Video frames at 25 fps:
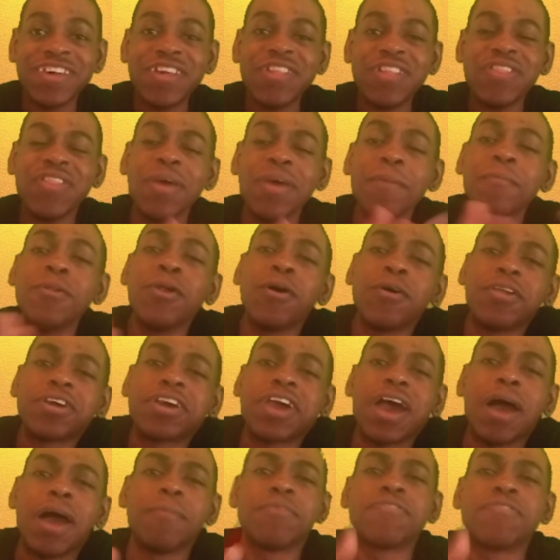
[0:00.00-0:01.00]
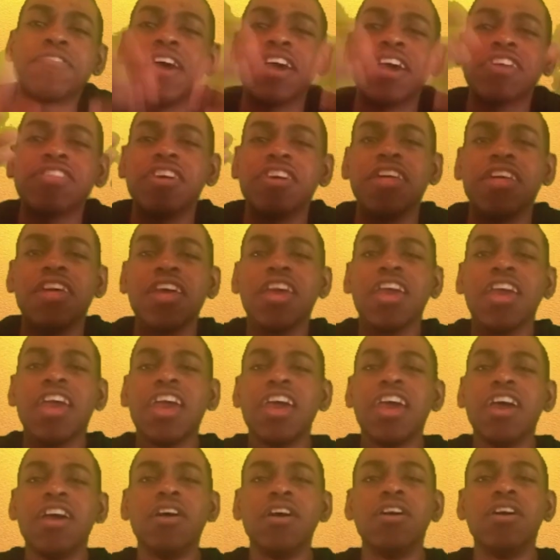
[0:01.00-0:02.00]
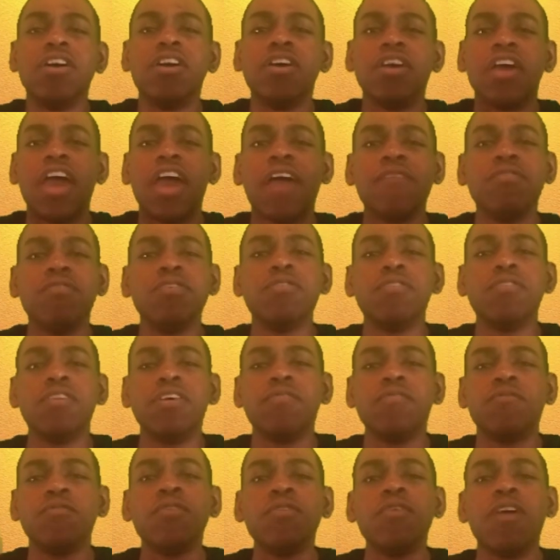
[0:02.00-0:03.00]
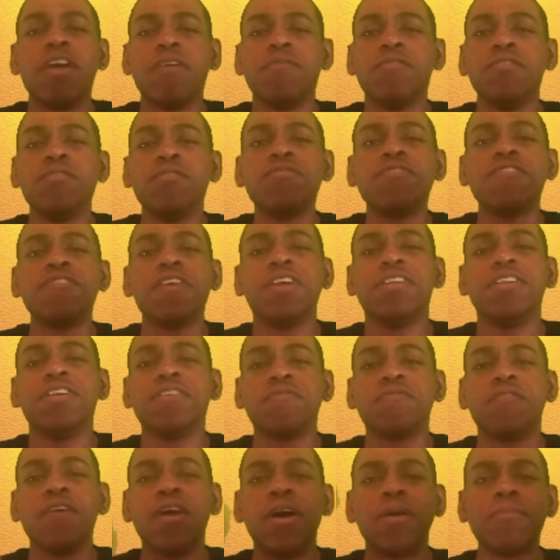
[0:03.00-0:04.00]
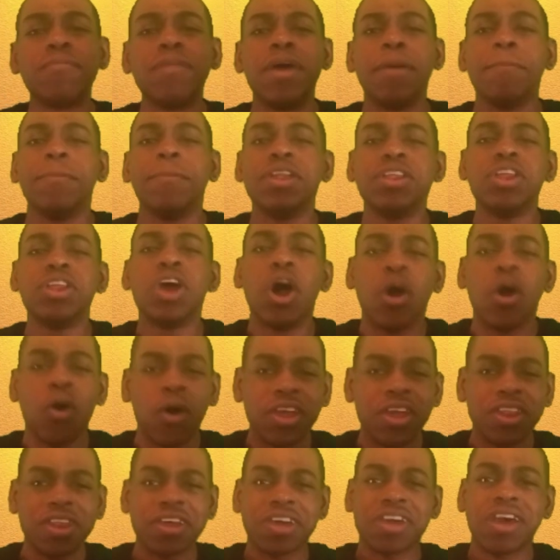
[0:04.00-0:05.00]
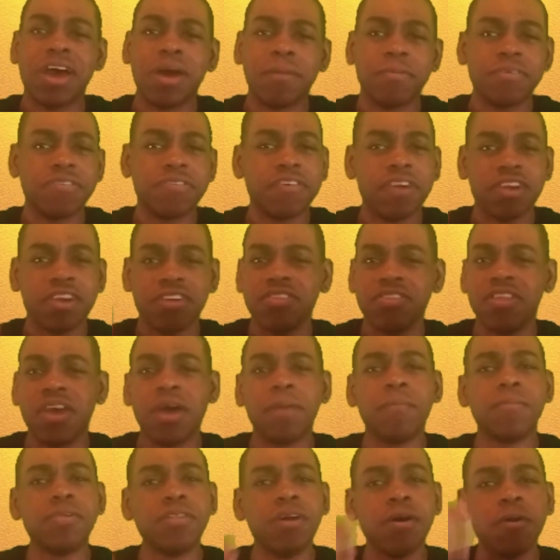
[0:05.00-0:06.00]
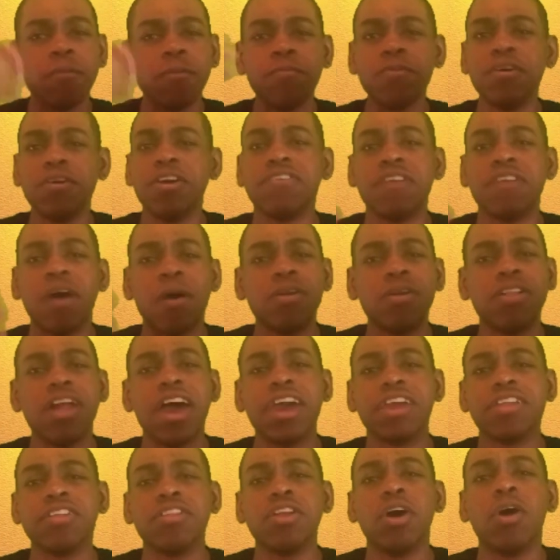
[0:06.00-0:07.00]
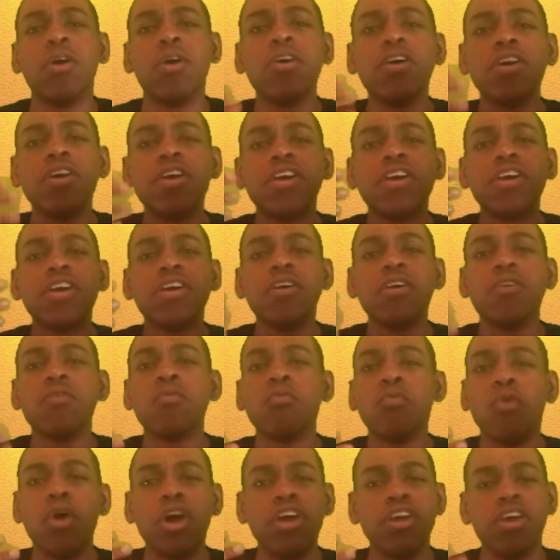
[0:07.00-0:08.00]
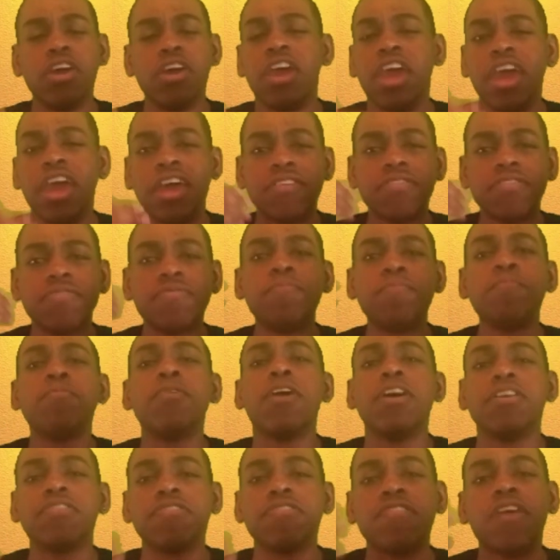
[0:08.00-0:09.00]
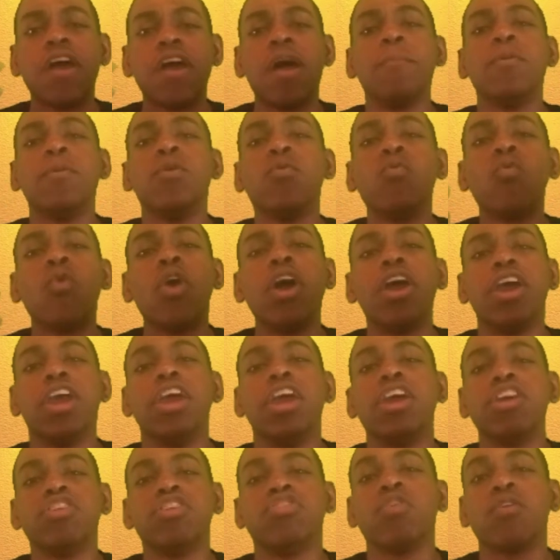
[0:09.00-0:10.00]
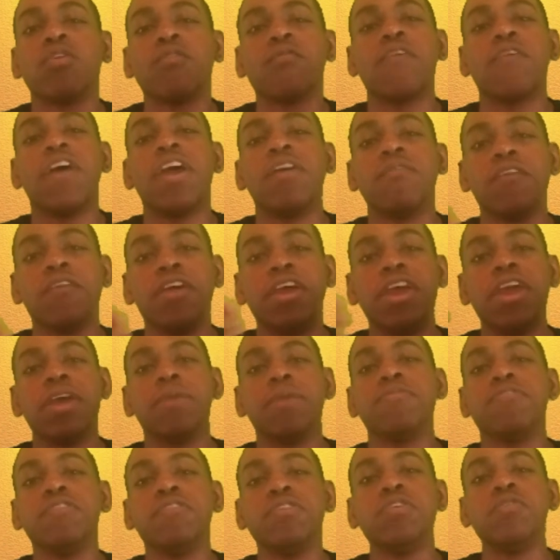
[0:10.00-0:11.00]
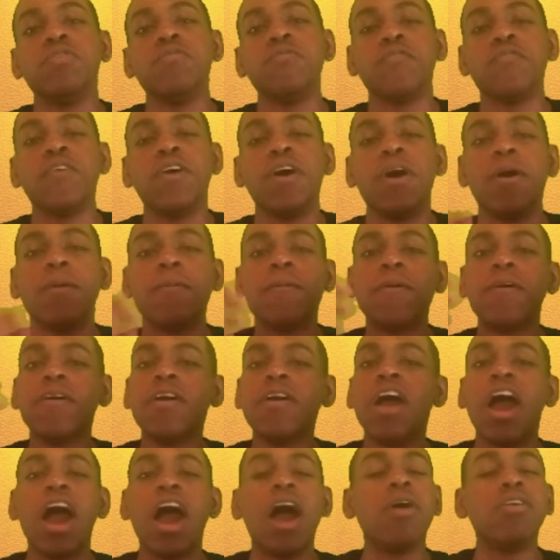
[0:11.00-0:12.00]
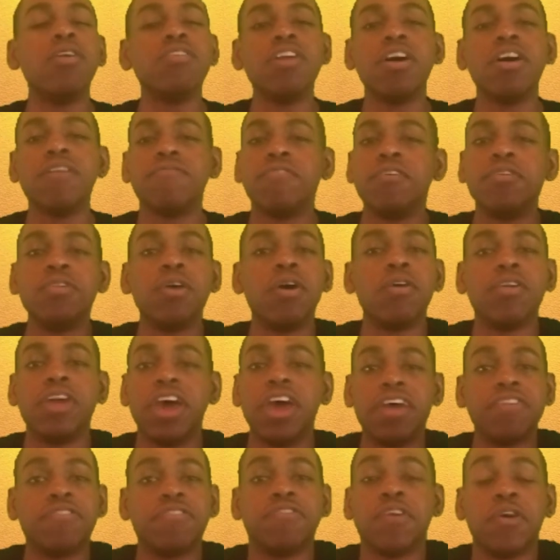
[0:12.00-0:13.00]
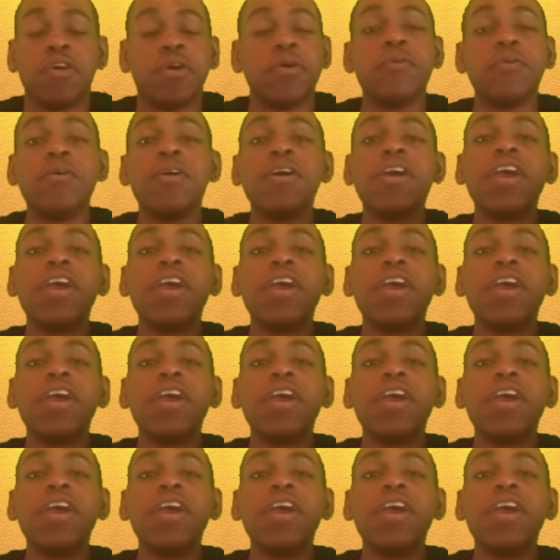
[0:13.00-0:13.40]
Let me know in the comment section. If you've seen this film, let me know in the comment section down below. Please, I would like to know and plus tell me what is your favorite MCU film. I would love to know that too.